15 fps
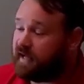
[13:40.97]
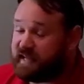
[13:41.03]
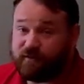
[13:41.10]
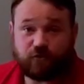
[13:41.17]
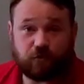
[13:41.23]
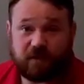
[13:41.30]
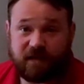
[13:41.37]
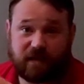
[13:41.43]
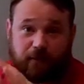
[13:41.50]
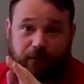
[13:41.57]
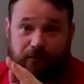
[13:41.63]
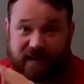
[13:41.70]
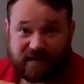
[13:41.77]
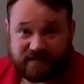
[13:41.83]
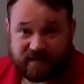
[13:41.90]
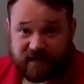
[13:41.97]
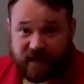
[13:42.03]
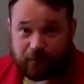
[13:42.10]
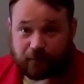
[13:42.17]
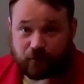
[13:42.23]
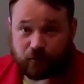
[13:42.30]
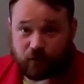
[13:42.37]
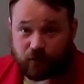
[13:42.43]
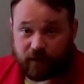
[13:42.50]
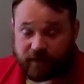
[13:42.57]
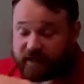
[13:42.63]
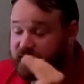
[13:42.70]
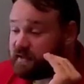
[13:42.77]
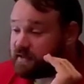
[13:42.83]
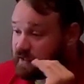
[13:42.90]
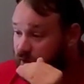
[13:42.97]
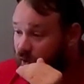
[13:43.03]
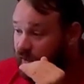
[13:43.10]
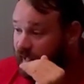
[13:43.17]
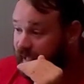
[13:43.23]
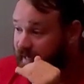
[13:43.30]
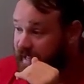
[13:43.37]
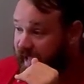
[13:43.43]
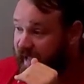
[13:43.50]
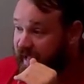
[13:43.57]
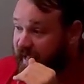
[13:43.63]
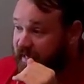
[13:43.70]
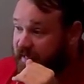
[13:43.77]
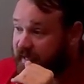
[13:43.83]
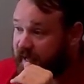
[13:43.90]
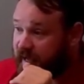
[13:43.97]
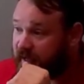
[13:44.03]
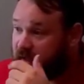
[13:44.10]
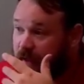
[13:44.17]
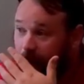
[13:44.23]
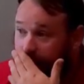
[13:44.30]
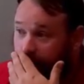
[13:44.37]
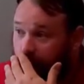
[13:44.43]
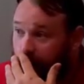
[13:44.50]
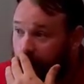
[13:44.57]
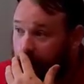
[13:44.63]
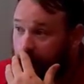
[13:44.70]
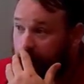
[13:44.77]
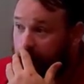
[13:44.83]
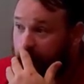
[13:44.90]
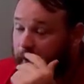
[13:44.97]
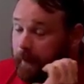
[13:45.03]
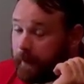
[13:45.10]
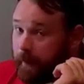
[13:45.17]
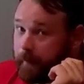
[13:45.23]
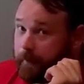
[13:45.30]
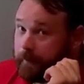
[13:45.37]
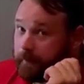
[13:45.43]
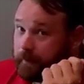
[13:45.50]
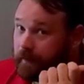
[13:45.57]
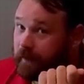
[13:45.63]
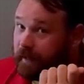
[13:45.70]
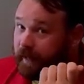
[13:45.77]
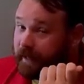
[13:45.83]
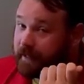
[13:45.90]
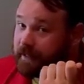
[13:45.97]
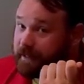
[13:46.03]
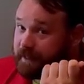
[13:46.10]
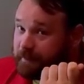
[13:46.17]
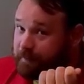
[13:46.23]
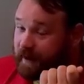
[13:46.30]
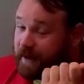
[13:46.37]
uh, it gives me an amazing opportunity to go ahead and uh, uh link